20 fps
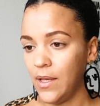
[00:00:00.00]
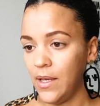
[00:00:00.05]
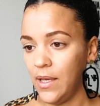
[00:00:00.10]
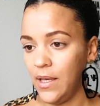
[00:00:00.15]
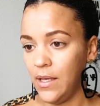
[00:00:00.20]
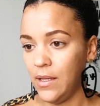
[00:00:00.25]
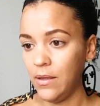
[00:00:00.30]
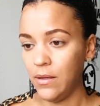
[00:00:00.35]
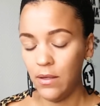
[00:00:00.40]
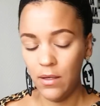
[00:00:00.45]

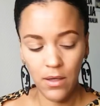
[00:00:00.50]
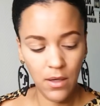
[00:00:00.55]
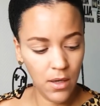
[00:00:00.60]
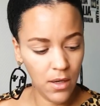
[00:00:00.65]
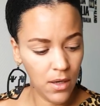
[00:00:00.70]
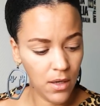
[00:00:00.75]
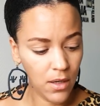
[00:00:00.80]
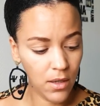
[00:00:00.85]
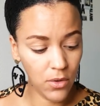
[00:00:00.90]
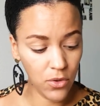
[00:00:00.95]
And
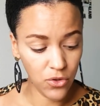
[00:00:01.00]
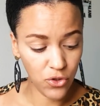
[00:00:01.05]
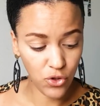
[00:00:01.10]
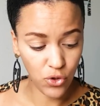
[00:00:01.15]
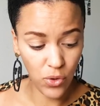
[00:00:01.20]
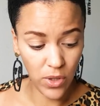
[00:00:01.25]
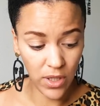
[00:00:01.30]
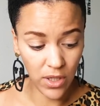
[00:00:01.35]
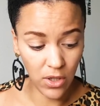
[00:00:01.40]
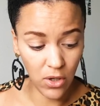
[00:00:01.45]

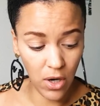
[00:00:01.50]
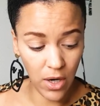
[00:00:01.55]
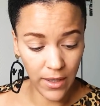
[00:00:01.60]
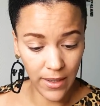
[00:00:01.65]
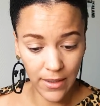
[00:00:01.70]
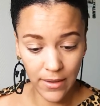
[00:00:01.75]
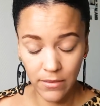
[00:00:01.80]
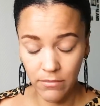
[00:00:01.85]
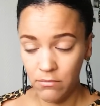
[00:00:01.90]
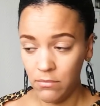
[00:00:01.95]
also
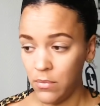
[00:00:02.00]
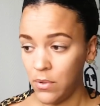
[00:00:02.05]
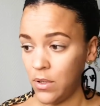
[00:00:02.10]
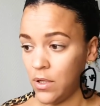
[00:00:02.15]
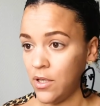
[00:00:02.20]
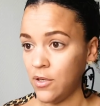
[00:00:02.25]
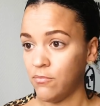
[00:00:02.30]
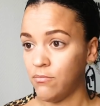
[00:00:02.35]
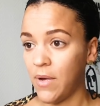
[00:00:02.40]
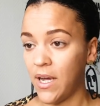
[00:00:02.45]
Angola,
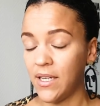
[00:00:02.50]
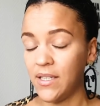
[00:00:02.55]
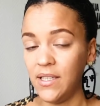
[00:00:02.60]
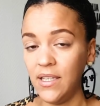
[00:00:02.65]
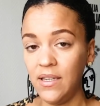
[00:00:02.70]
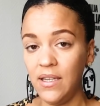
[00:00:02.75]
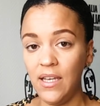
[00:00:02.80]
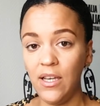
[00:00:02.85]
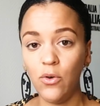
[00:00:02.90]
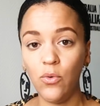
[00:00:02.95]

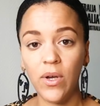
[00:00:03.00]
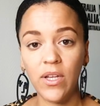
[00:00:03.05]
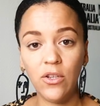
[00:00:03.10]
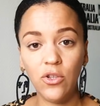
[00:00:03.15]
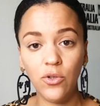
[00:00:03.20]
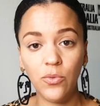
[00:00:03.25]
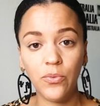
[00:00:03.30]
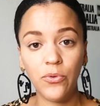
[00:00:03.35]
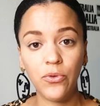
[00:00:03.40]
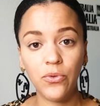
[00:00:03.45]
Martinique,
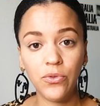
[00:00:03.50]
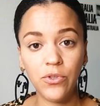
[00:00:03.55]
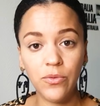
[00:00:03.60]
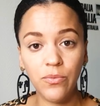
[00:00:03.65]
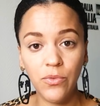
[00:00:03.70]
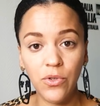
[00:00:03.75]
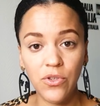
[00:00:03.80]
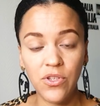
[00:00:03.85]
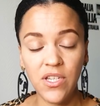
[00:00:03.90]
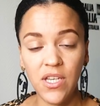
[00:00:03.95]
Guadeloupe, through the
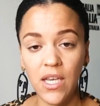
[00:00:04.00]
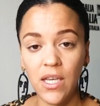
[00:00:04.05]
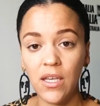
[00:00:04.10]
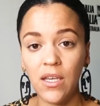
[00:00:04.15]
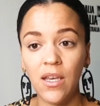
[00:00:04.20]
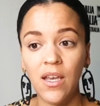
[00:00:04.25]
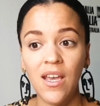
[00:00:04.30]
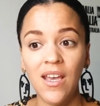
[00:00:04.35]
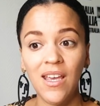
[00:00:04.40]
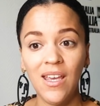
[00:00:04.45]
music.
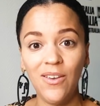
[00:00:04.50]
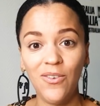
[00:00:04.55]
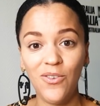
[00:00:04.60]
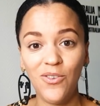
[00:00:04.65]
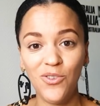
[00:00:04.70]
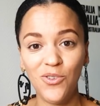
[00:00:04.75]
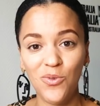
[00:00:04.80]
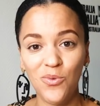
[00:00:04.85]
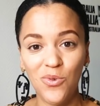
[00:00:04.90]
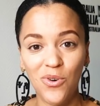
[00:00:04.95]

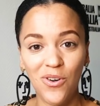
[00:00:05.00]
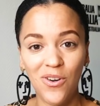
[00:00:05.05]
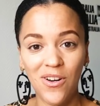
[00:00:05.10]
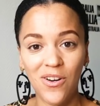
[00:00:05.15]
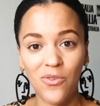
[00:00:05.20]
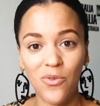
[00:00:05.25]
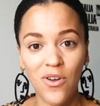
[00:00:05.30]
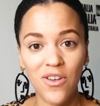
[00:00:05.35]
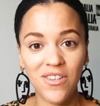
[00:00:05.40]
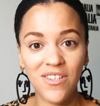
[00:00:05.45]
Even though we're
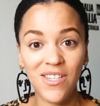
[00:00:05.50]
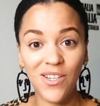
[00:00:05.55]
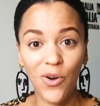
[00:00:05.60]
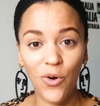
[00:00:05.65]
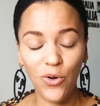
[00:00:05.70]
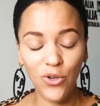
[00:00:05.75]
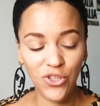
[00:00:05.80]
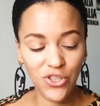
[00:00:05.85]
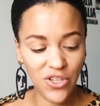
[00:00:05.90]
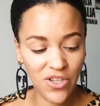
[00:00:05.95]
across the
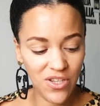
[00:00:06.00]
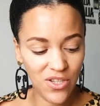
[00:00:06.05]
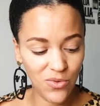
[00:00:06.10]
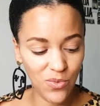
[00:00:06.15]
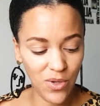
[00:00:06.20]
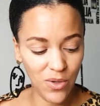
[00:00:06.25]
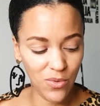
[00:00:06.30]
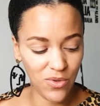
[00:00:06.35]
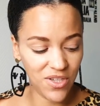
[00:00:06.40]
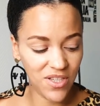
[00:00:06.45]
oceans,
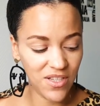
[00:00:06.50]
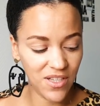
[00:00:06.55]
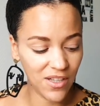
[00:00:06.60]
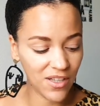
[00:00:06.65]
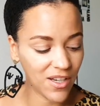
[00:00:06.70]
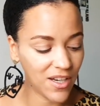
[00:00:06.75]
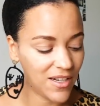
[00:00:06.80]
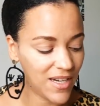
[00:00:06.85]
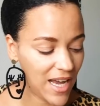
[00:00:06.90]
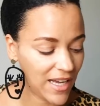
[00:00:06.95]
we were still
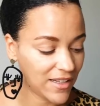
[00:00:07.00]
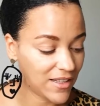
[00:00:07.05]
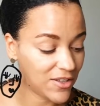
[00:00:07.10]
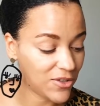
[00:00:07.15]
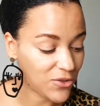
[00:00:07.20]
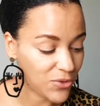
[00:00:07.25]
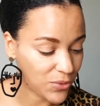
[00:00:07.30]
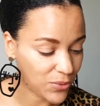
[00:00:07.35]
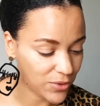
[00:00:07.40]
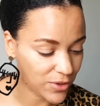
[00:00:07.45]

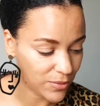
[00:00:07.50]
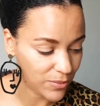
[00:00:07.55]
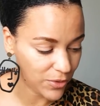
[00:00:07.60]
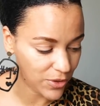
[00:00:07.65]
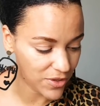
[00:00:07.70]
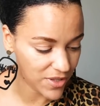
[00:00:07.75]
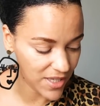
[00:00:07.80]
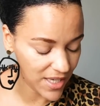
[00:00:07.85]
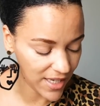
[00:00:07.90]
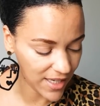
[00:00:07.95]
connected through the
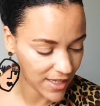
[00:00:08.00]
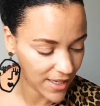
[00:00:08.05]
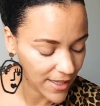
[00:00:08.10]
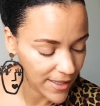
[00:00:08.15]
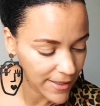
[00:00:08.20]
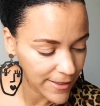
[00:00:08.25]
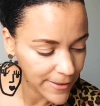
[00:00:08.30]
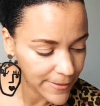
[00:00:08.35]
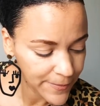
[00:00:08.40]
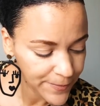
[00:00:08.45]
music.
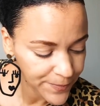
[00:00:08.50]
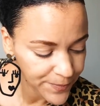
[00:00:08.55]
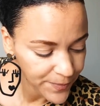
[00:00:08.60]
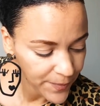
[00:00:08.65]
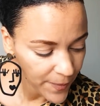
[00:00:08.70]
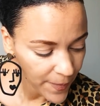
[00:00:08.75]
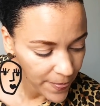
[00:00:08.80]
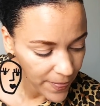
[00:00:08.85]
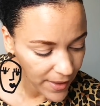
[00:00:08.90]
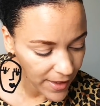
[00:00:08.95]

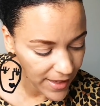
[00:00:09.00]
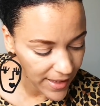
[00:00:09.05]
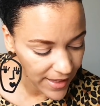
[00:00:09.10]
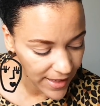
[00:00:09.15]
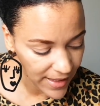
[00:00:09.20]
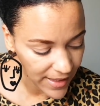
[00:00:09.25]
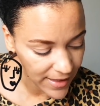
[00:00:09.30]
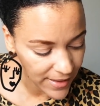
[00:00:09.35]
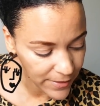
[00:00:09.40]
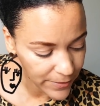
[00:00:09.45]

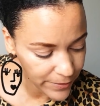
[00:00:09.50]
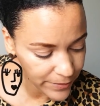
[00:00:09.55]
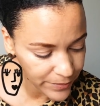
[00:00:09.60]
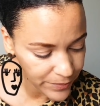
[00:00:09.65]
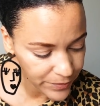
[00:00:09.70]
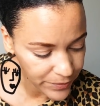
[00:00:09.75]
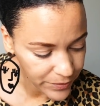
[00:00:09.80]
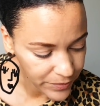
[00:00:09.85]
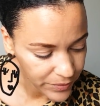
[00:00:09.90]
And